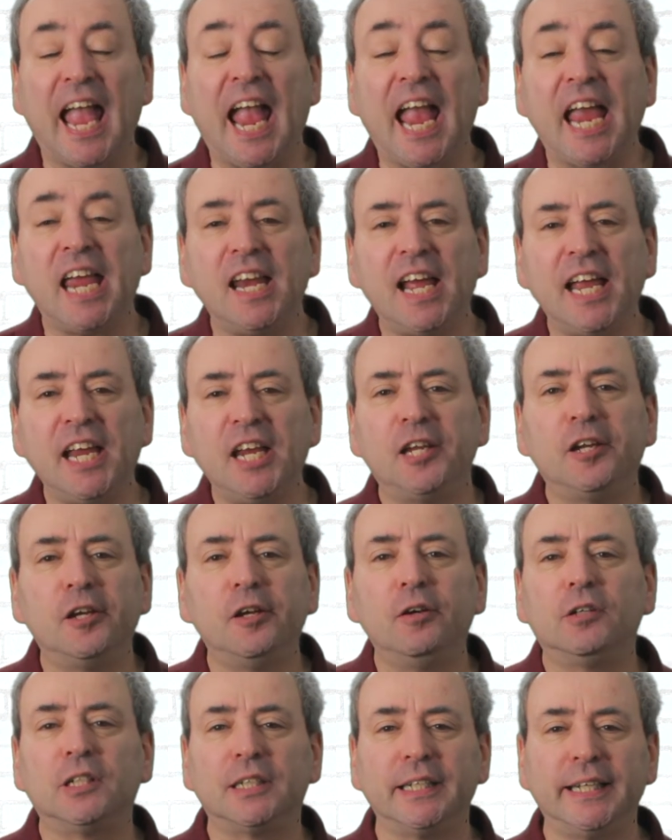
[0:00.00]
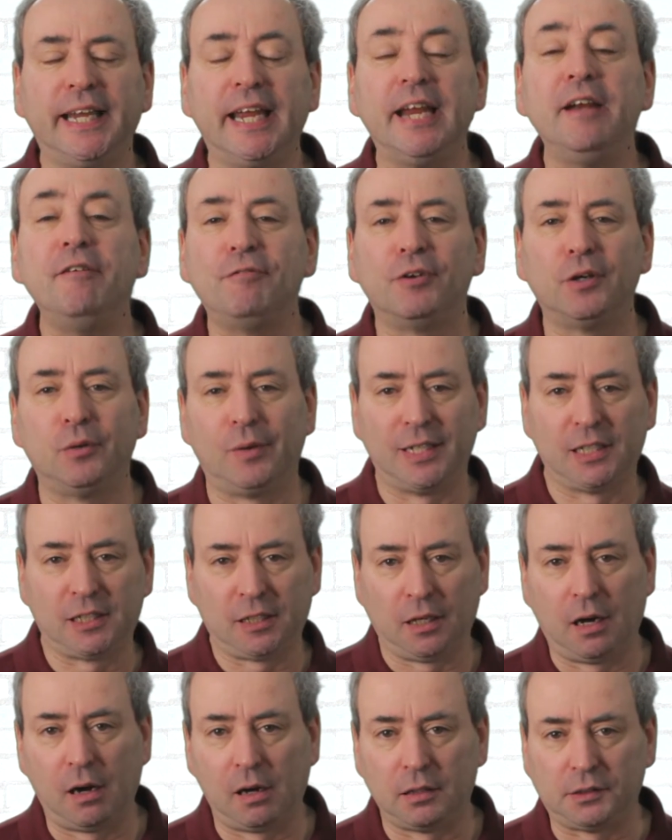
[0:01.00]
In a hugely
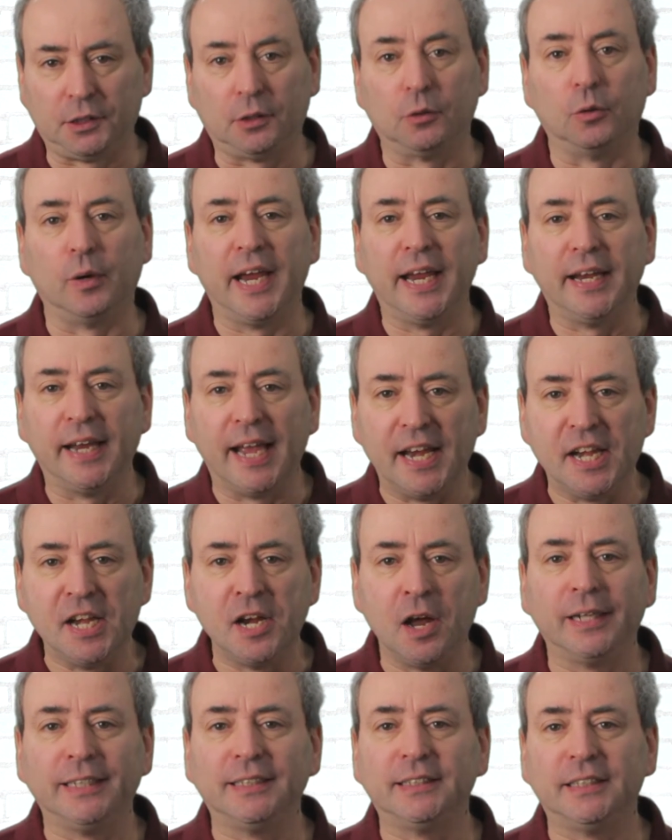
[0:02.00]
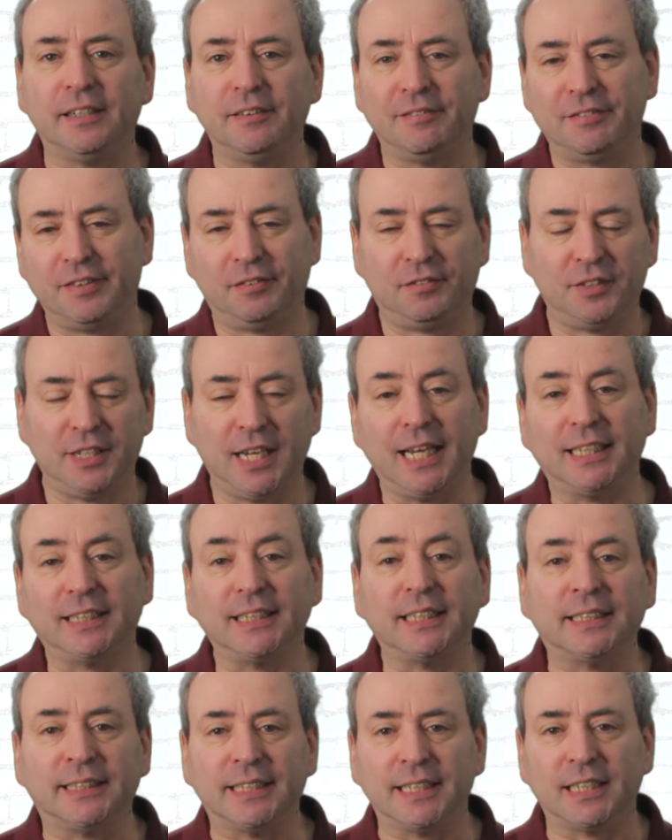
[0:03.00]
influential article in a
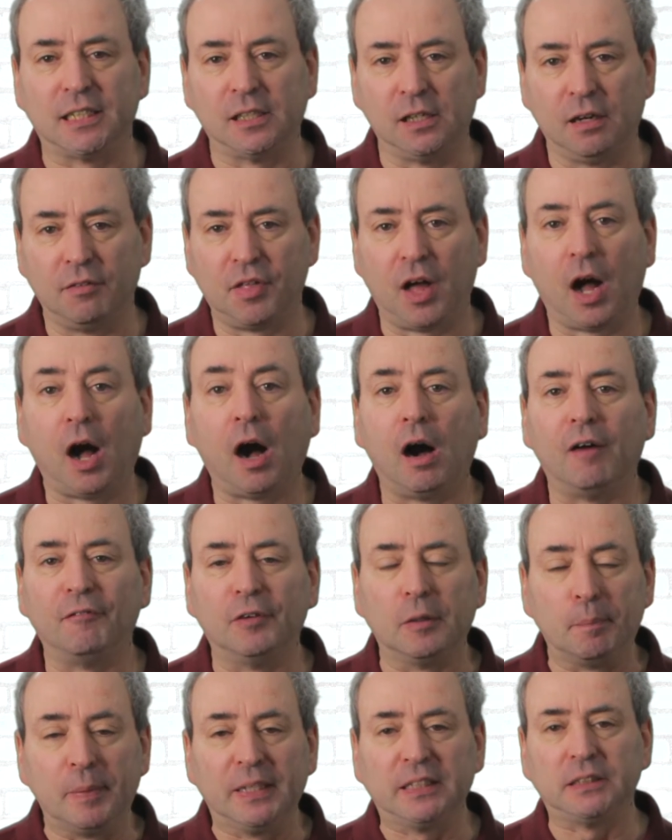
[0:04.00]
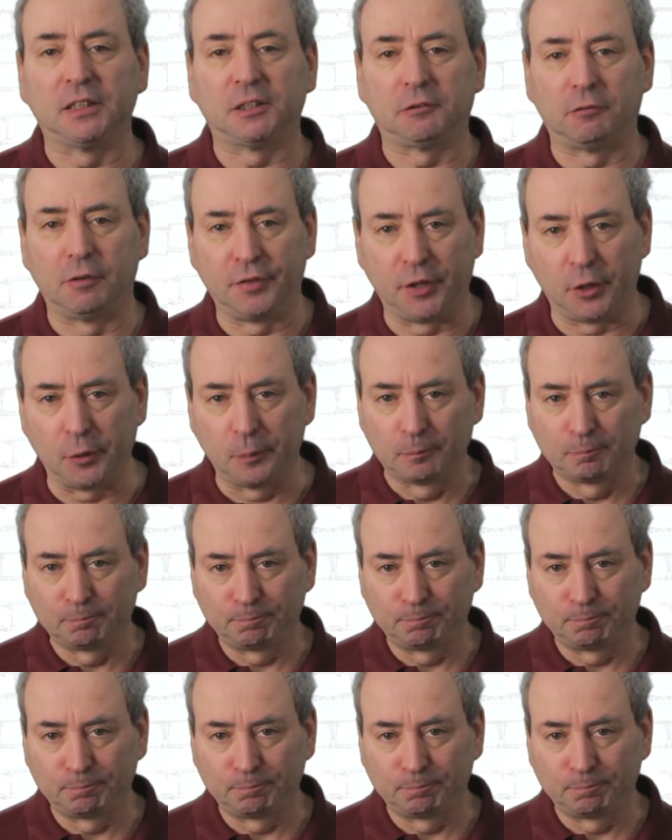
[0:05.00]
1958 edition of the Harvard Business Review,